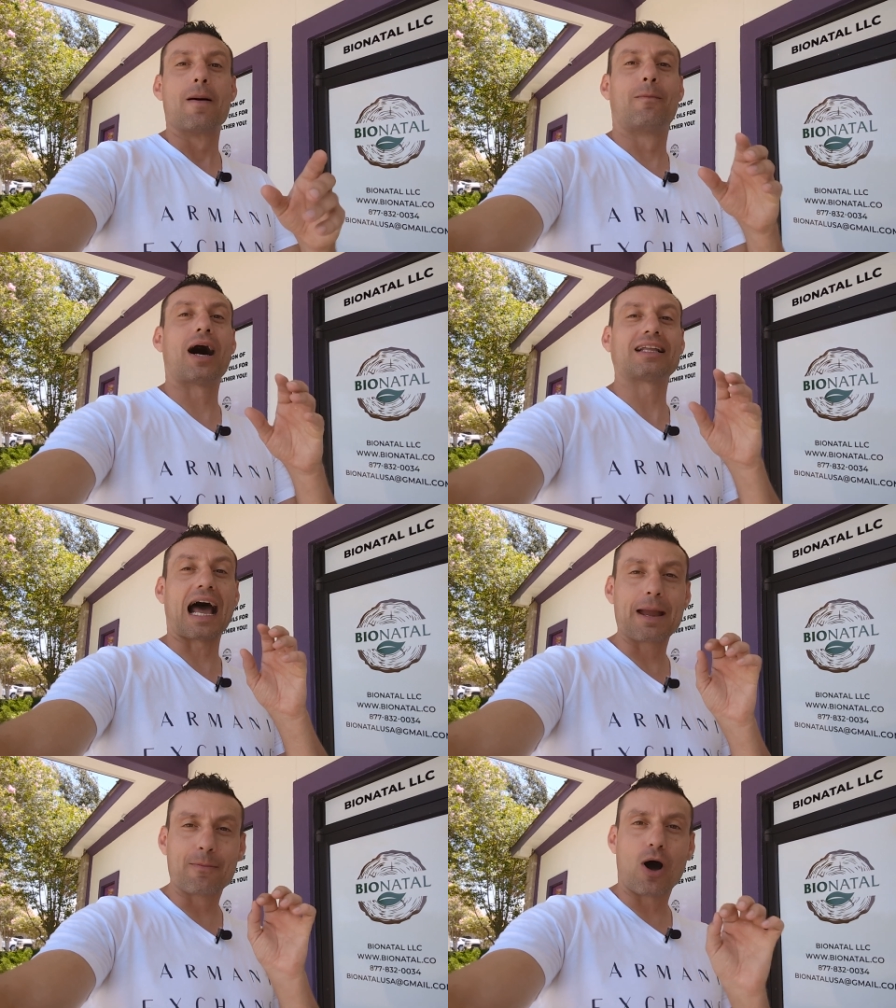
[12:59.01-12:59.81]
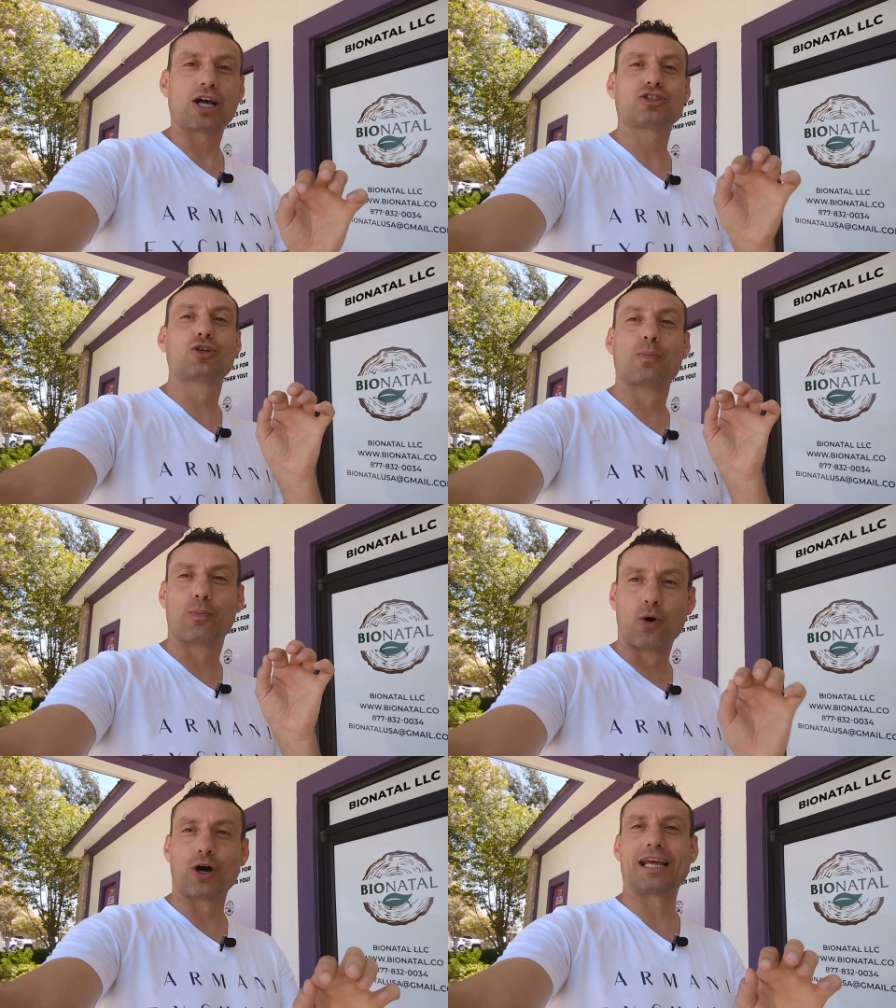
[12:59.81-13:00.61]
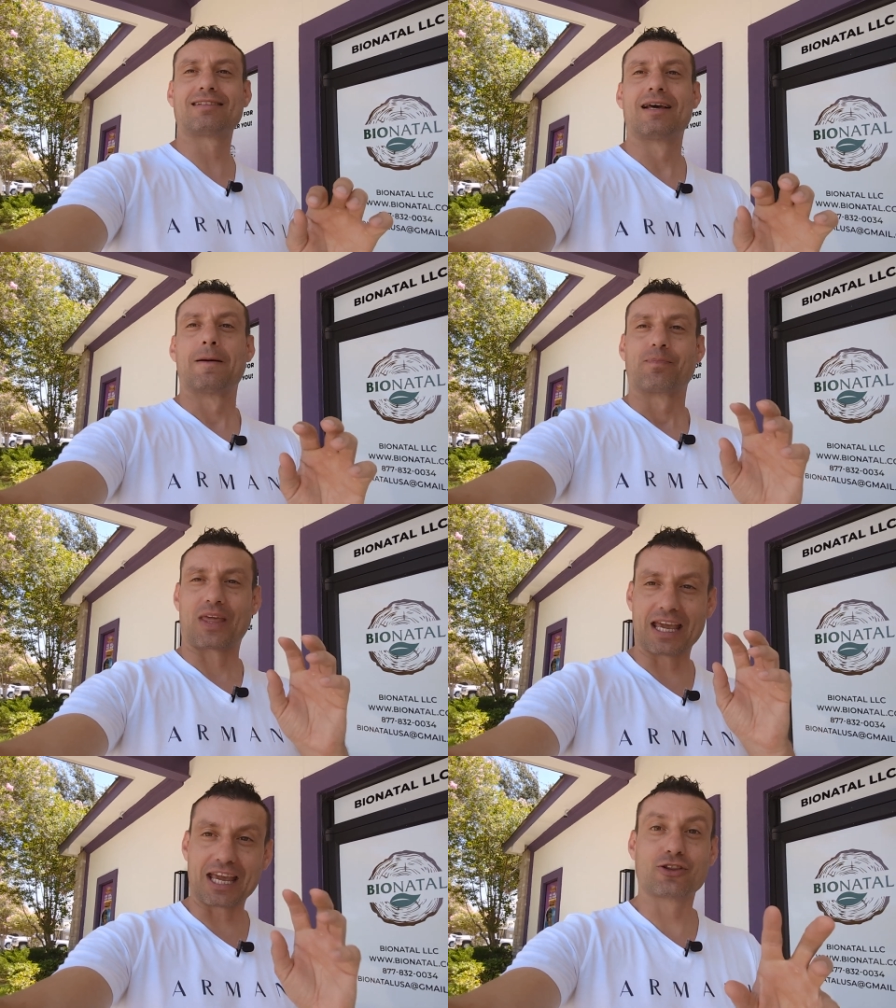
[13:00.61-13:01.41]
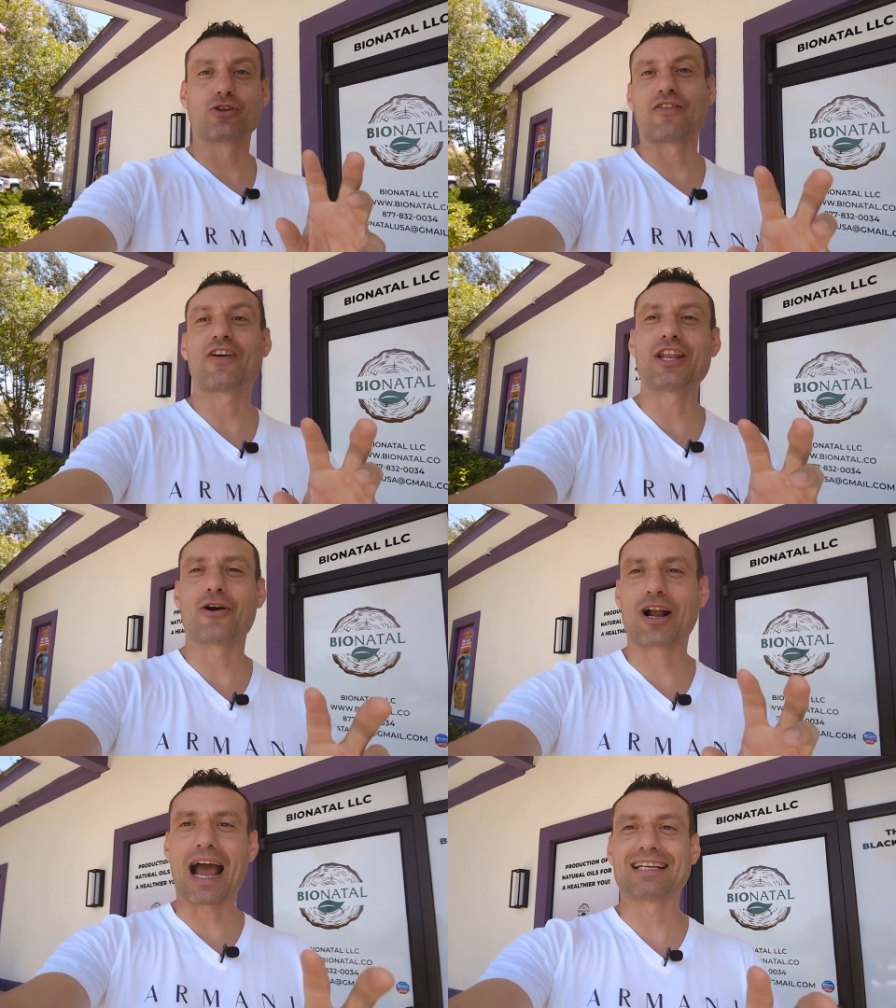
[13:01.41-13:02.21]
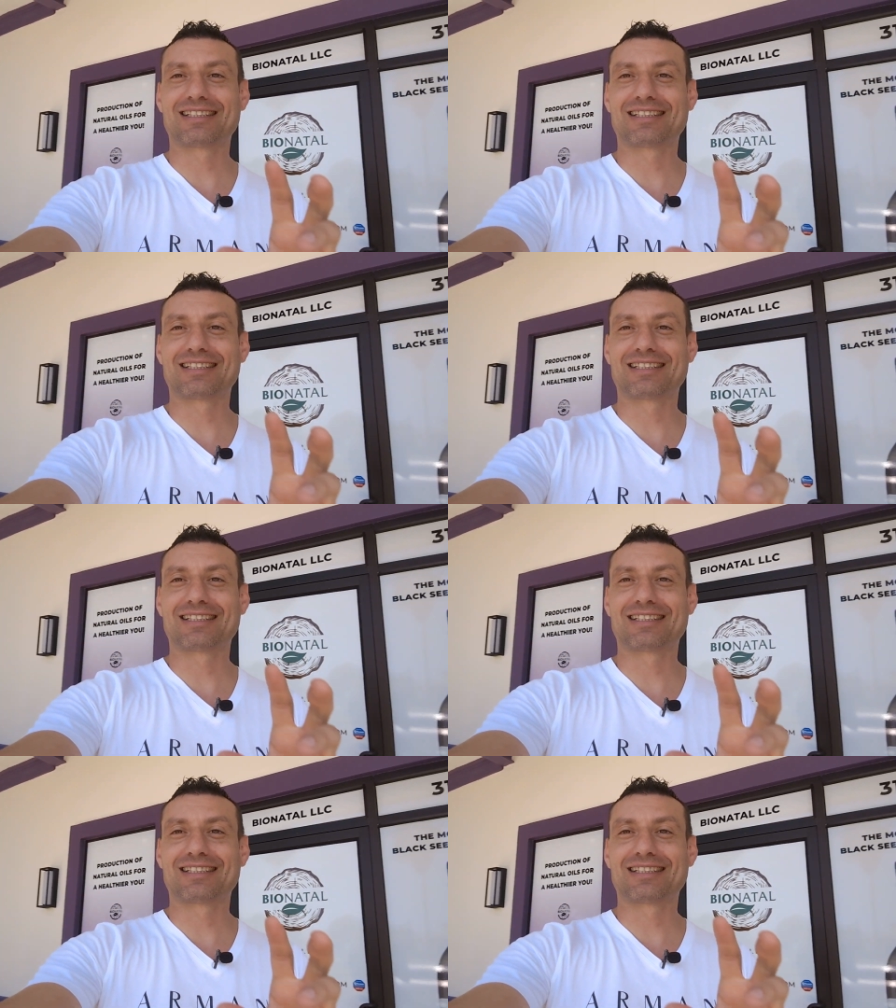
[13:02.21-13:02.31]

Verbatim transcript: but I must to put it into the video, guys.